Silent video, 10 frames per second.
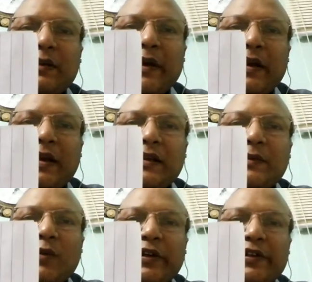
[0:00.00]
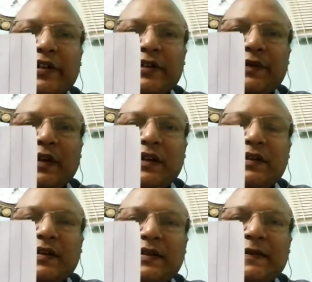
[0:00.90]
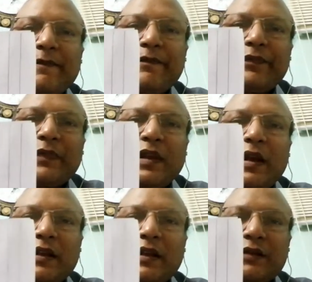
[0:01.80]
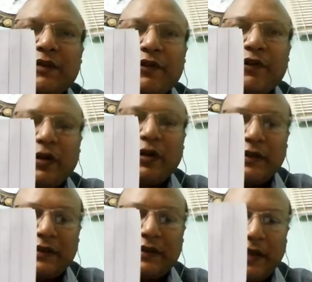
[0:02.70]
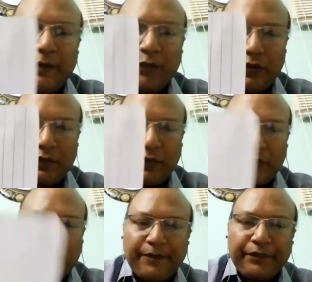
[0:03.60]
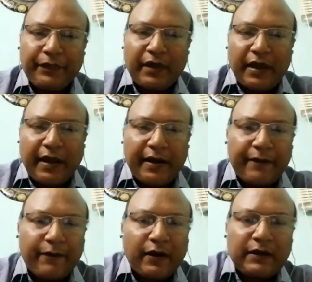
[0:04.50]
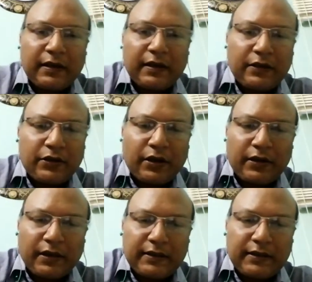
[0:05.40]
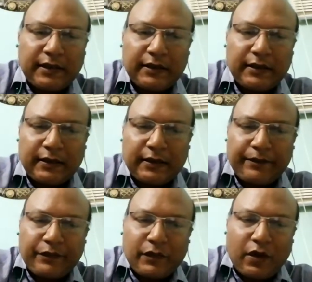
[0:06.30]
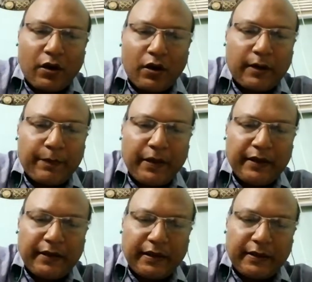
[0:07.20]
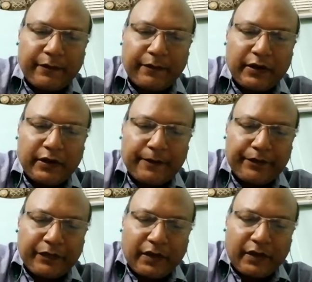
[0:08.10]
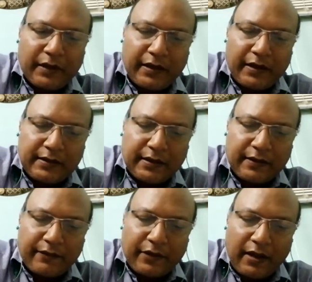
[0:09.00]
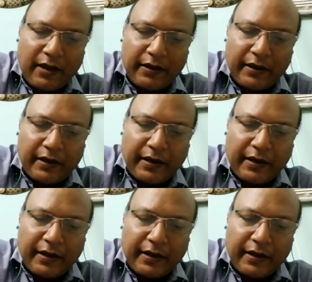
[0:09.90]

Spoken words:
small distance, and that's what we call it as a dipole. Okay, and further you have to understand that on applying the electric field here, see, we have here an atom.